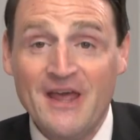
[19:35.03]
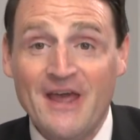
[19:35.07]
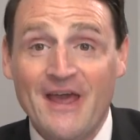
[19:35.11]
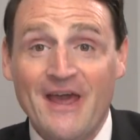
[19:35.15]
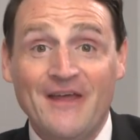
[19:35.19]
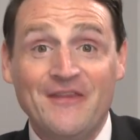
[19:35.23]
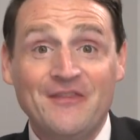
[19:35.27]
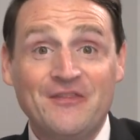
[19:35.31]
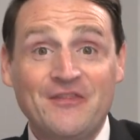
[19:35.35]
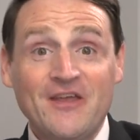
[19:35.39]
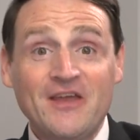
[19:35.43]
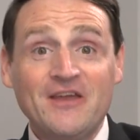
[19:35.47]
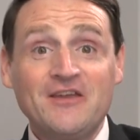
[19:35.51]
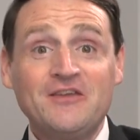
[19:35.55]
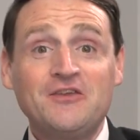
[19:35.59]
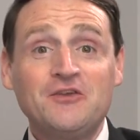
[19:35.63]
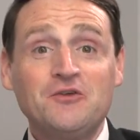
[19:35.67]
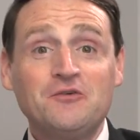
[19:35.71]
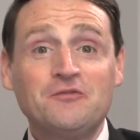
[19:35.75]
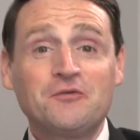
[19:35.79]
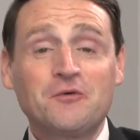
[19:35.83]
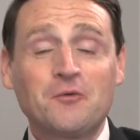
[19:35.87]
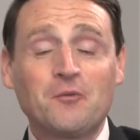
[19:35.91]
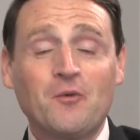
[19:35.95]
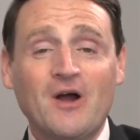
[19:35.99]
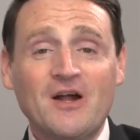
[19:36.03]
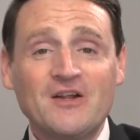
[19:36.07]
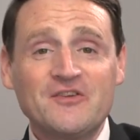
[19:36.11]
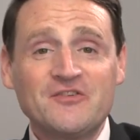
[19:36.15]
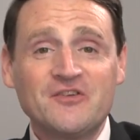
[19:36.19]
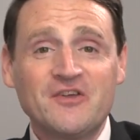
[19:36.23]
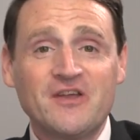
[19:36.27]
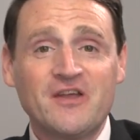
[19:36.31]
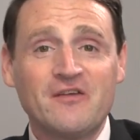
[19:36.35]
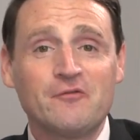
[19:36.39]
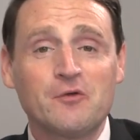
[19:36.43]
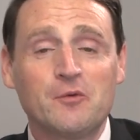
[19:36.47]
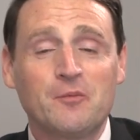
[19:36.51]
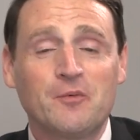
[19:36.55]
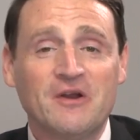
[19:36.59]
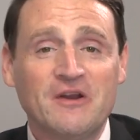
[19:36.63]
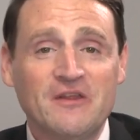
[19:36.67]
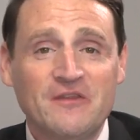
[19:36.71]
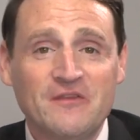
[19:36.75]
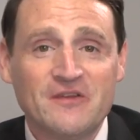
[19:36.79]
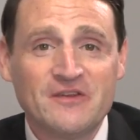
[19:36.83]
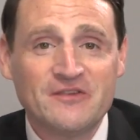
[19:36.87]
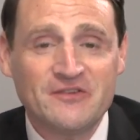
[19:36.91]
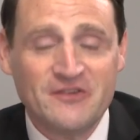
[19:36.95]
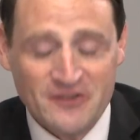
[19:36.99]
And thank you for watching, everybody.
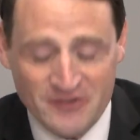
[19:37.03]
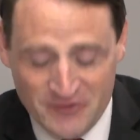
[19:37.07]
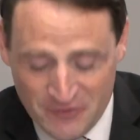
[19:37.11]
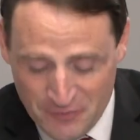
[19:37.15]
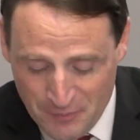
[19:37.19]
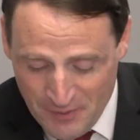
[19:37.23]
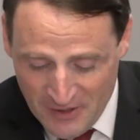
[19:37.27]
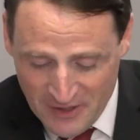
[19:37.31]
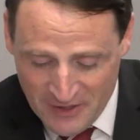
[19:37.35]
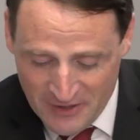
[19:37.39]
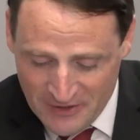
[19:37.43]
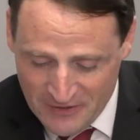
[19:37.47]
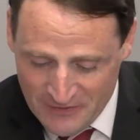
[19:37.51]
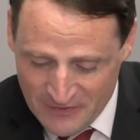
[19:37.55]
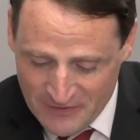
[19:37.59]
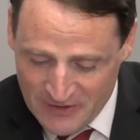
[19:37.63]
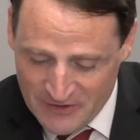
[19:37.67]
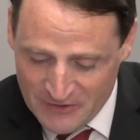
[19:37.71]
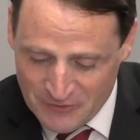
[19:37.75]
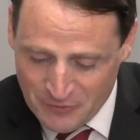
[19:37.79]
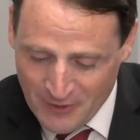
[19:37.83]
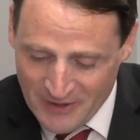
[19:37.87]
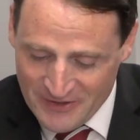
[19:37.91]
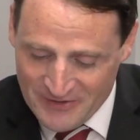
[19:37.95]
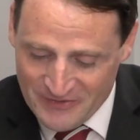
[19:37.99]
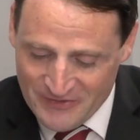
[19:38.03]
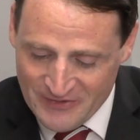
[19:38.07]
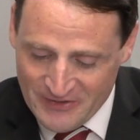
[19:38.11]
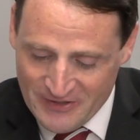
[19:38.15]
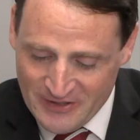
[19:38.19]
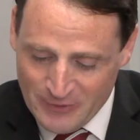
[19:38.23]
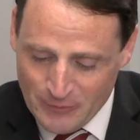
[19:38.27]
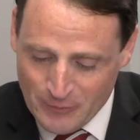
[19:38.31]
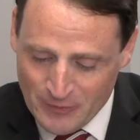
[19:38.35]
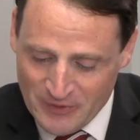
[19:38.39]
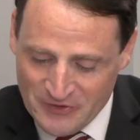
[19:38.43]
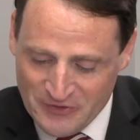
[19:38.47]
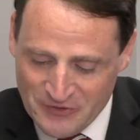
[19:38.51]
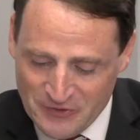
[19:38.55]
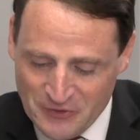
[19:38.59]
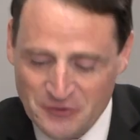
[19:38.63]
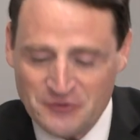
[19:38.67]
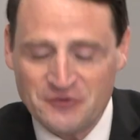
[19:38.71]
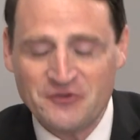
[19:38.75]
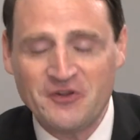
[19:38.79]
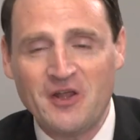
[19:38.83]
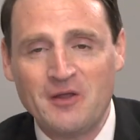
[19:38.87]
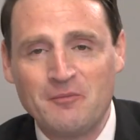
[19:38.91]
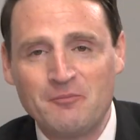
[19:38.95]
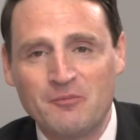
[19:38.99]
This has been the Tri-City Regional
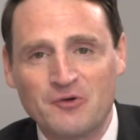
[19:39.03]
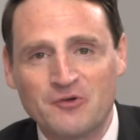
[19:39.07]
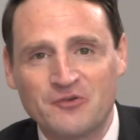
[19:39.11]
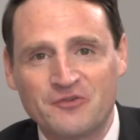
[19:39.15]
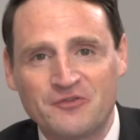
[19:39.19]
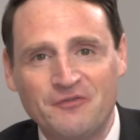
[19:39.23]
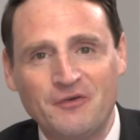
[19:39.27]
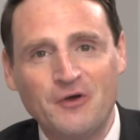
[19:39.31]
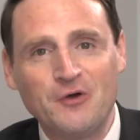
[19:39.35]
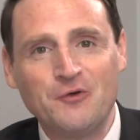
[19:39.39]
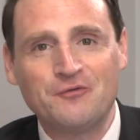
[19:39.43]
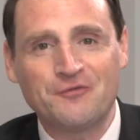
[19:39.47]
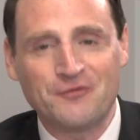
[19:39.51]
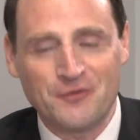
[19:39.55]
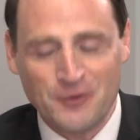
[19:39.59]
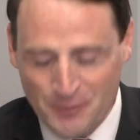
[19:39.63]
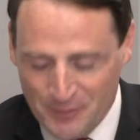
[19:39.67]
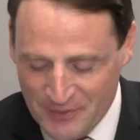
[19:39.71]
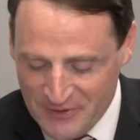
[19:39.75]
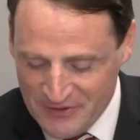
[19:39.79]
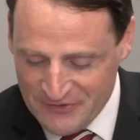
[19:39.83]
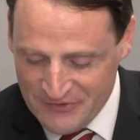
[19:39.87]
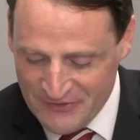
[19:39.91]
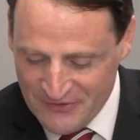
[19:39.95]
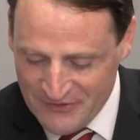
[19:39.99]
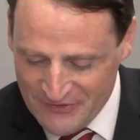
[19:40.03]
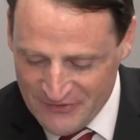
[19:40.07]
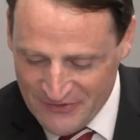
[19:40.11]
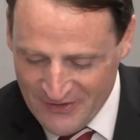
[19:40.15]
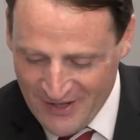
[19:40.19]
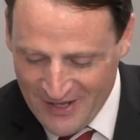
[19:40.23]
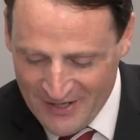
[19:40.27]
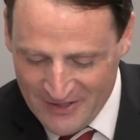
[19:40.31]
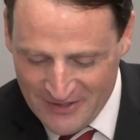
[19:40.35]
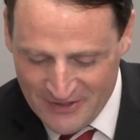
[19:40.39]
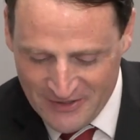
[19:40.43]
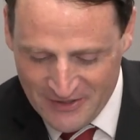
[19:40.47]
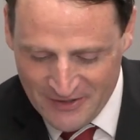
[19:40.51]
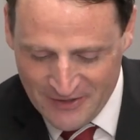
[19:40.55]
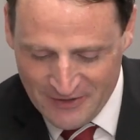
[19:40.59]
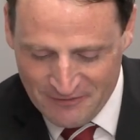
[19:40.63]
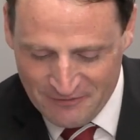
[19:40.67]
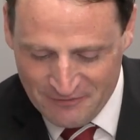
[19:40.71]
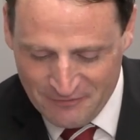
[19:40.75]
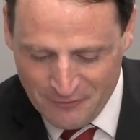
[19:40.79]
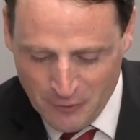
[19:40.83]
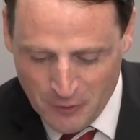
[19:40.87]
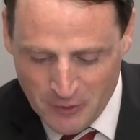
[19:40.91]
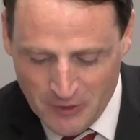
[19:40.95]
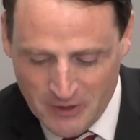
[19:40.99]
Chamber's Vote for Business Candidate
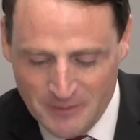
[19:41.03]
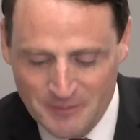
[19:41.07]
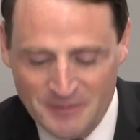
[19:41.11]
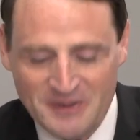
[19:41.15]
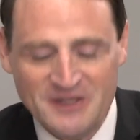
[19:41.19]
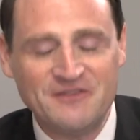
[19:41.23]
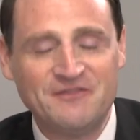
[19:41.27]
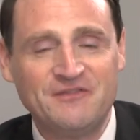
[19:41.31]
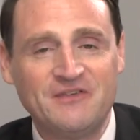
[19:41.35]
Forum,